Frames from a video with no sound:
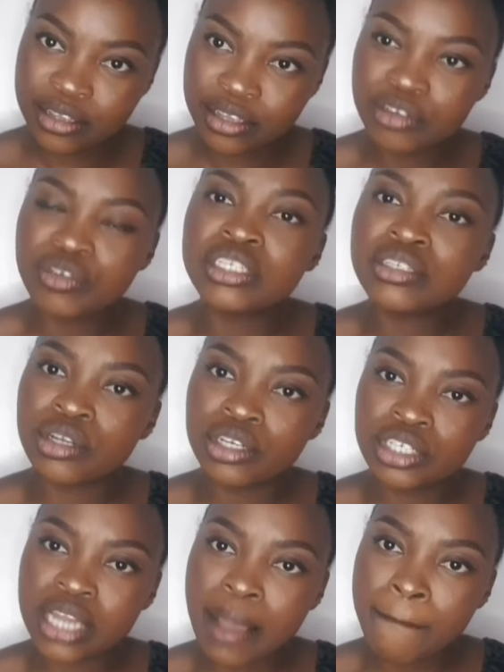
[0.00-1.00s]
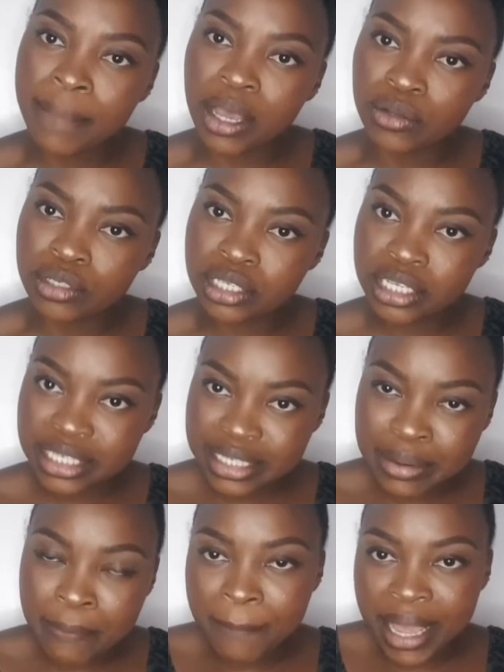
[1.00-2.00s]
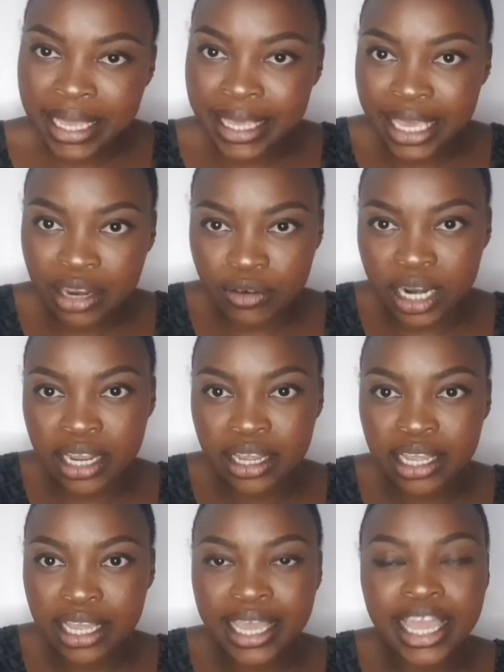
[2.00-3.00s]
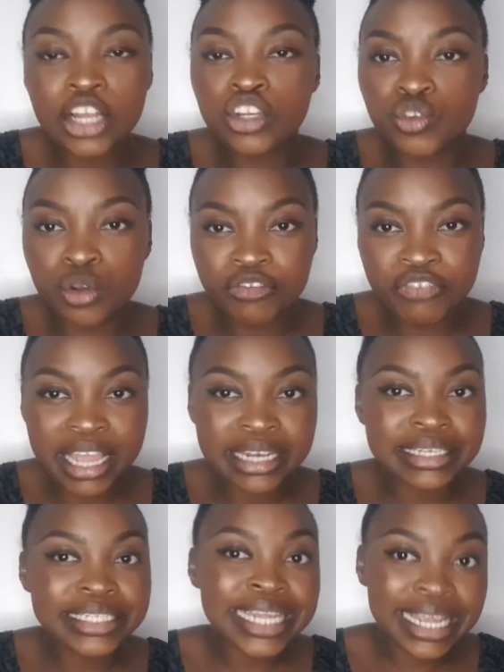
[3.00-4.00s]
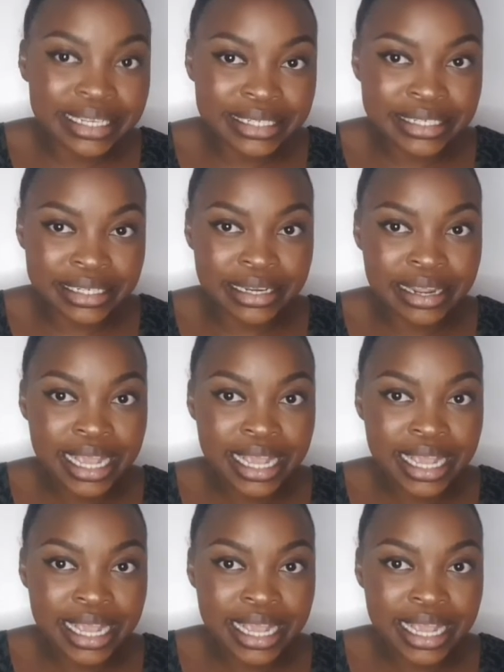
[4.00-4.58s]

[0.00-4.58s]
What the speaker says: research about steampunk era and do not find text,